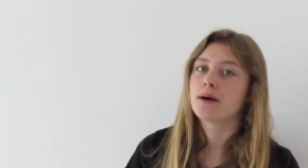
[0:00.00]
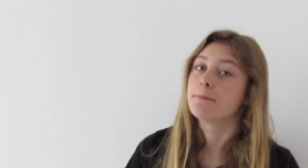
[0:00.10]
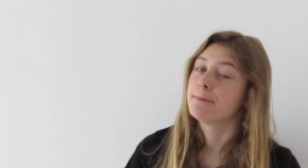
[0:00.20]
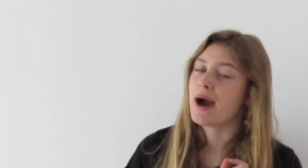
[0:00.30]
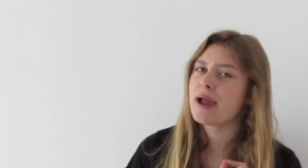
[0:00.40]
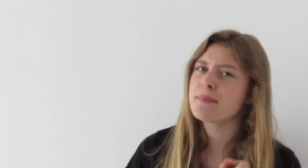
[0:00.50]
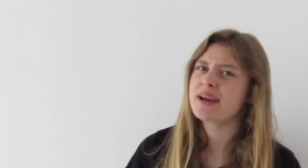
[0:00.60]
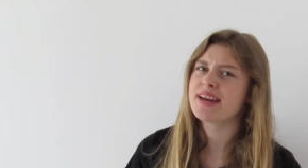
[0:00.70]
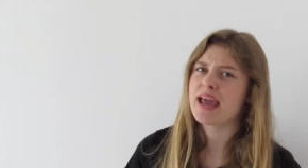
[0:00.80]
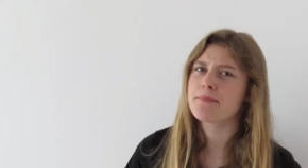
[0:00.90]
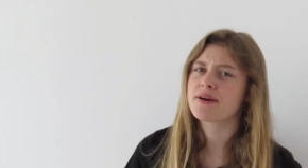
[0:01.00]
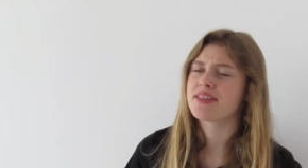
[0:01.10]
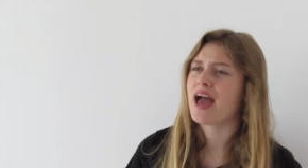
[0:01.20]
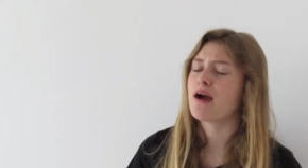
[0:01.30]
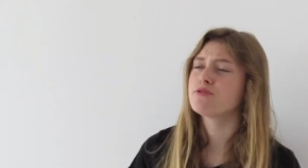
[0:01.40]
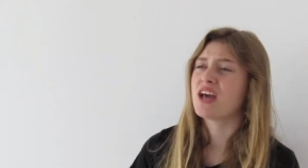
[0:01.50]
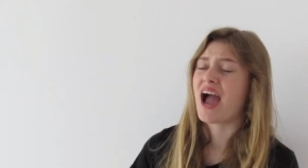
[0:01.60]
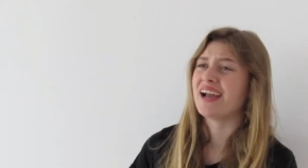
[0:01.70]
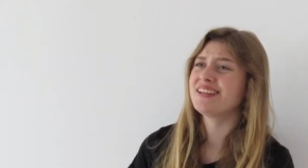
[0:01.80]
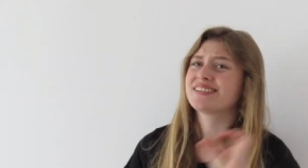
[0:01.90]
By my neighbor that I, was,
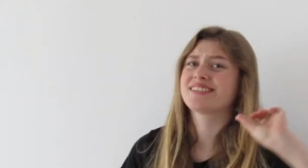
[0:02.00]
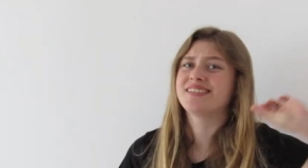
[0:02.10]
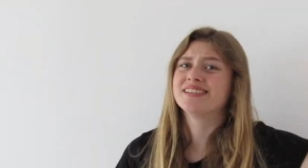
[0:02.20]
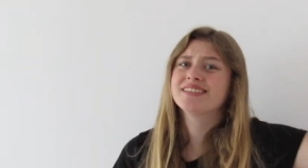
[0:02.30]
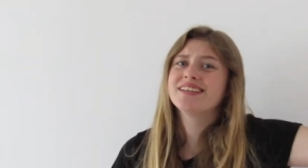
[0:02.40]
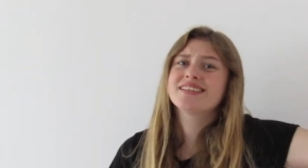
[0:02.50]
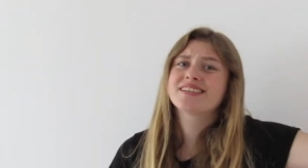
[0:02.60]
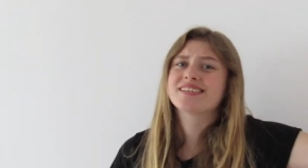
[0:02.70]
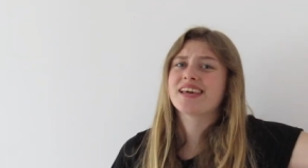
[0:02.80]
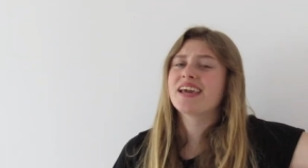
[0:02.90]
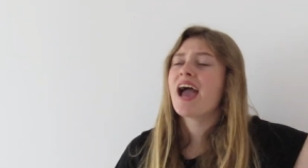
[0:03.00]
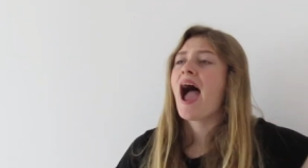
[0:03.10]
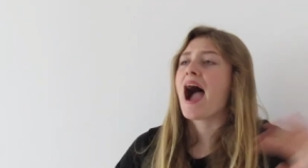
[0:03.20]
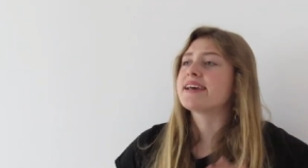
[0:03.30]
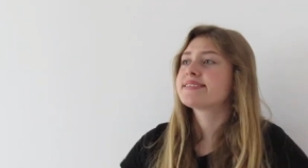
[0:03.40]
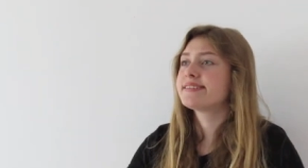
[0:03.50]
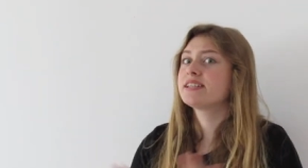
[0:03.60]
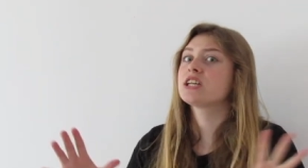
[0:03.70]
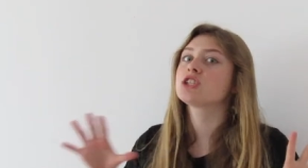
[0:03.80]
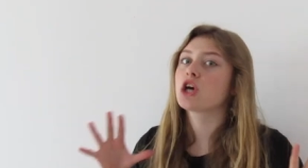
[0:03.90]
I still didn't see, I
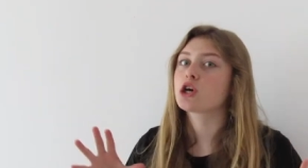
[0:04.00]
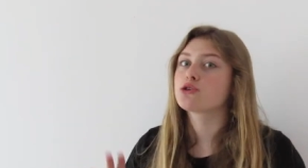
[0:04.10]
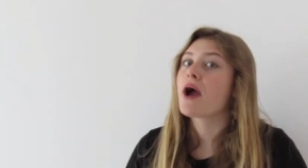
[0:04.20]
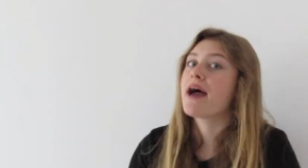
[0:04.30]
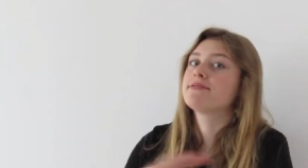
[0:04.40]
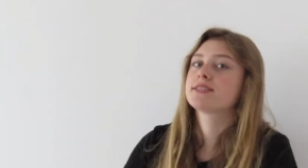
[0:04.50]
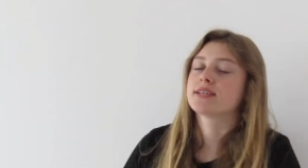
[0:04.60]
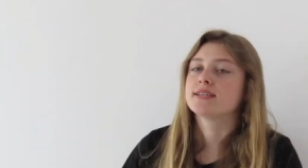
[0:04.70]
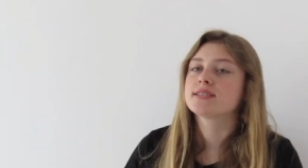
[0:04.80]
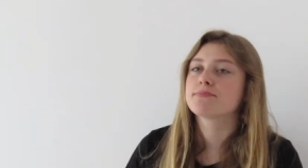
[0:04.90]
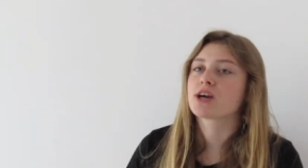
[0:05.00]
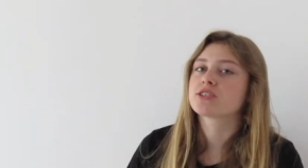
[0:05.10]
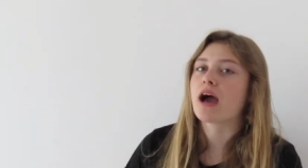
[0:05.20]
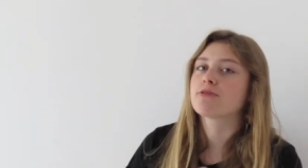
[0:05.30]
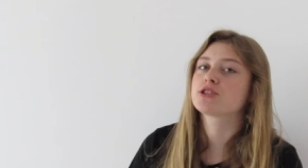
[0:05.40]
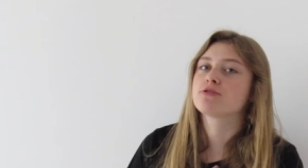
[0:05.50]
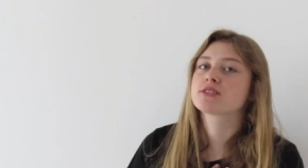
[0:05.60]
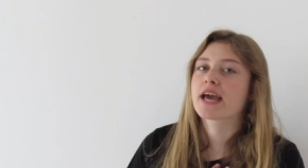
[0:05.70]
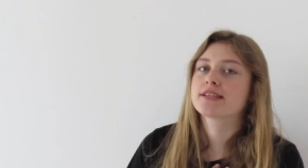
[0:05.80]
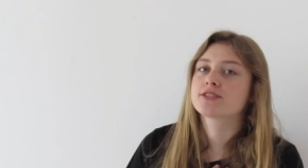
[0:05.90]
still didn't talk to ever since because I was so
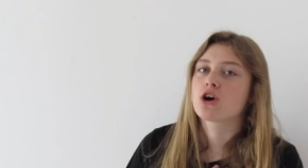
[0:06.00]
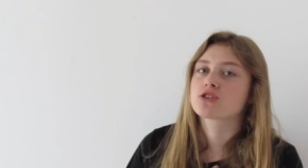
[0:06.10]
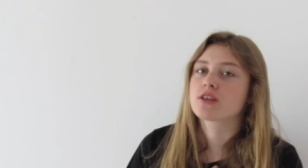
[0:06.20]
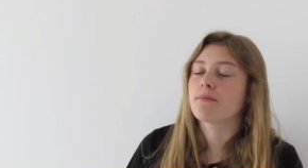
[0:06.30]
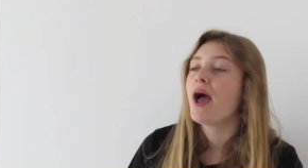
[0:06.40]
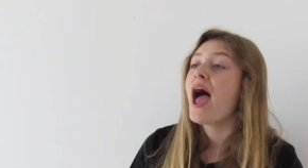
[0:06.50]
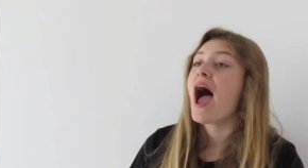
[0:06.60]
scared to talk to them.